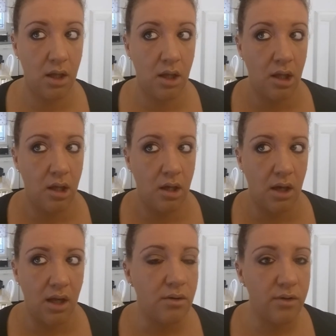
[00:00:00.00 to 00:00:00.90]
I don't know if you
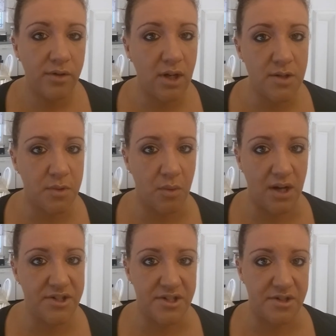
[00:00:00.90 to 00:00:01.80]
guys want to watch this or
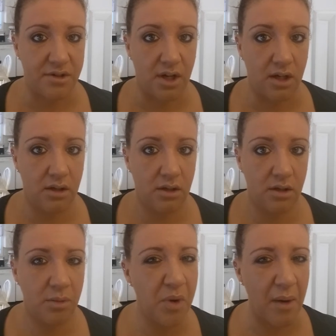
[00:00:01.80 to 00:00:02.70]
not.
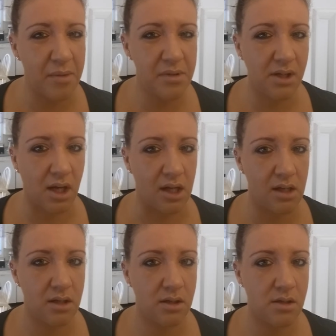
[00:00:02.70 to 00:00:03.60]
Probably not.
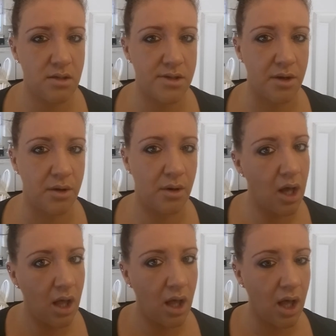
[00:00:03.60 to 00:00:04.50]
So I'll be
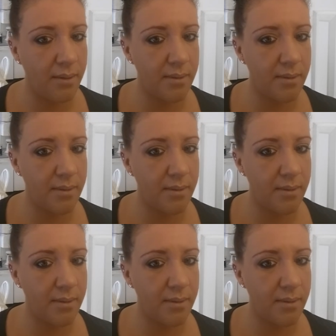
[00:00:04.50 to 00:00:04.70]
back.